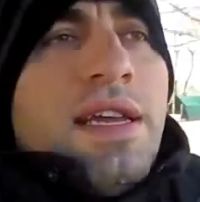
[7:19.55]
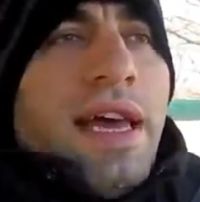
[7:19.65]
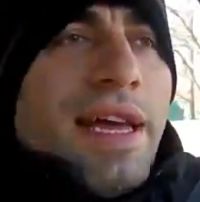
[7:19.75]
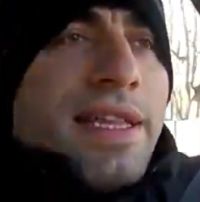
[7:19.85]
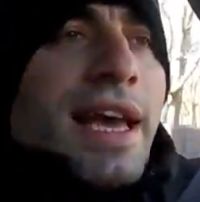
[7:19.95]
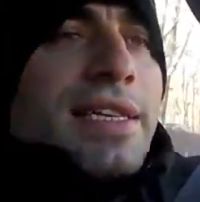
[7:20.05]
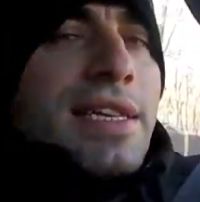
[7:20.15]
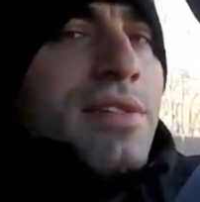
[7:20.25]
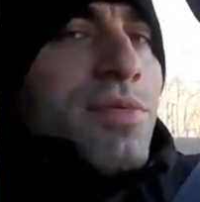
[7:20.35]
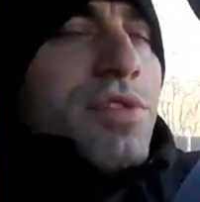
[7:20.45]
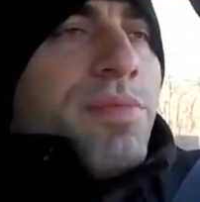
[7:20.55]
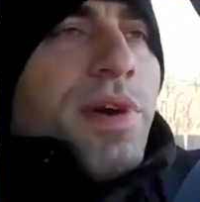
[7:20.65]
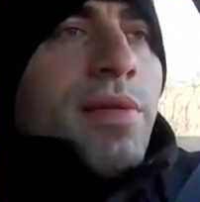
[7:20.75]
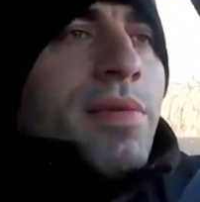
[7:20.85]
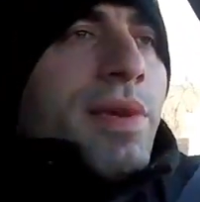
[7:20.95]
The head gasket was a
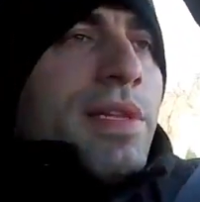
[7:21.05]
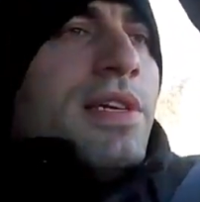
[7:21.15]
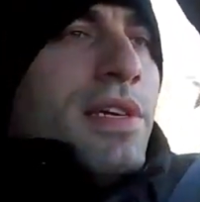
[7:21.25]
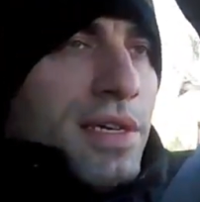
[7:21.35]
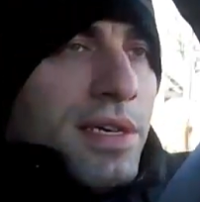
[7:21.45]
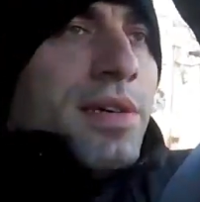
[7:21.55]
problem on the